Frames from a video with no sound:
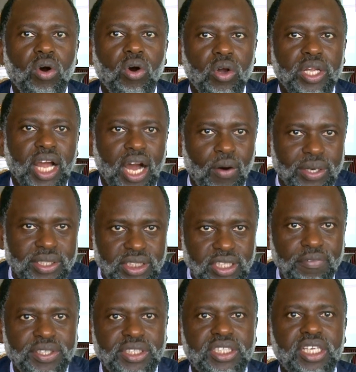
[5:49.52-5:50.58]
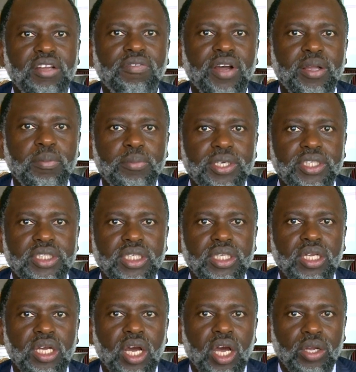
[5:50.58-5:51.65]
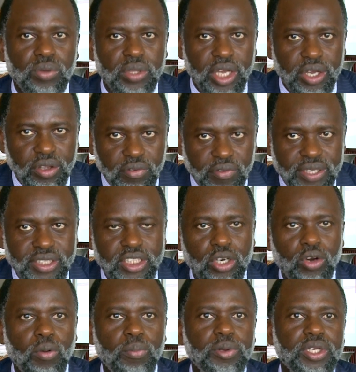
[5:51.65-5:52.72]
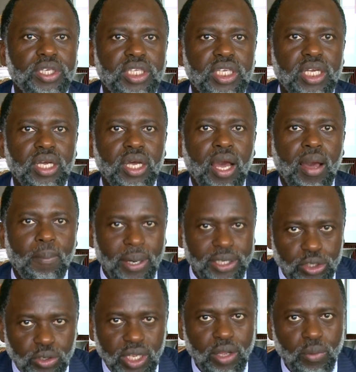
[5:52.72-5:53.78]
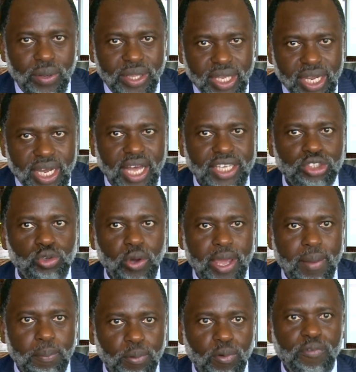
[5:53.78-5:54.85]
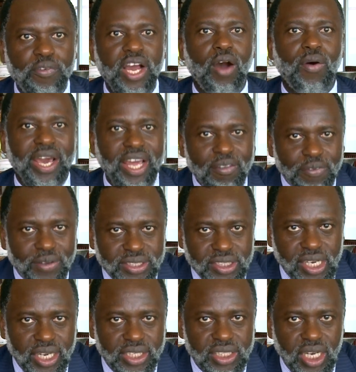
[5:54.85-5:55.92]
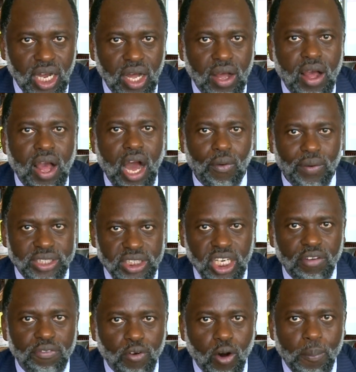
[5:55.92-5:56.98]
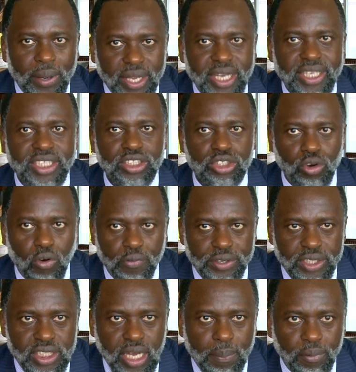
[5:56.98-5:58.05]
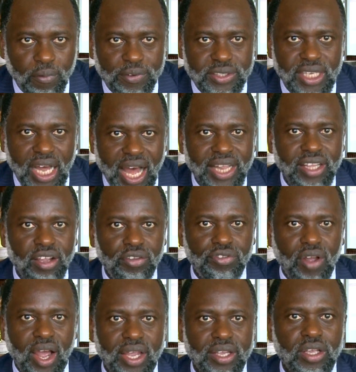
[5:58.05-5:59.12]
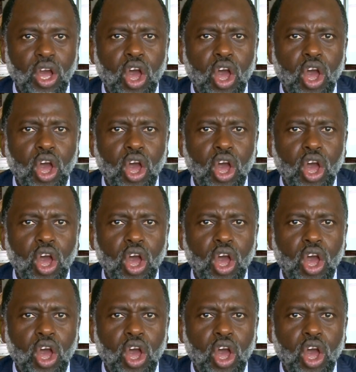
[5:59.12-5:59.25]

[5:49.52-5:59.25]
on our service delivery mission to the university community, particularly with regards to improving our infrastructure, our Chief Operations Officer, Professor Andres Schwarz,